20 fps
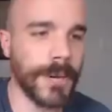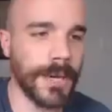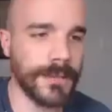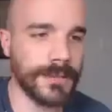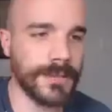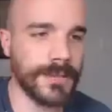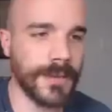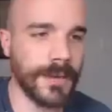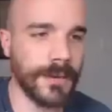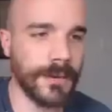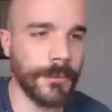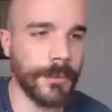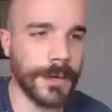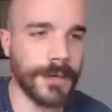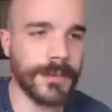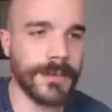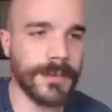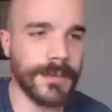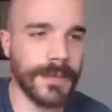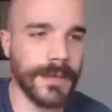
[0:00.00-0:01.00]

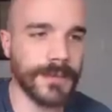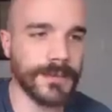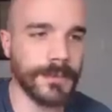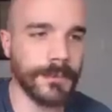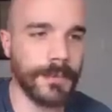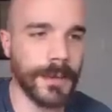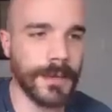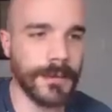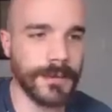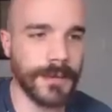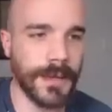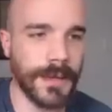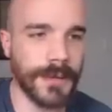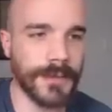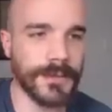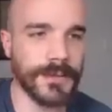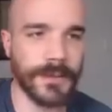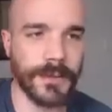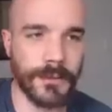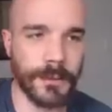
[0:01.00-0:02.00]
of the things about that is,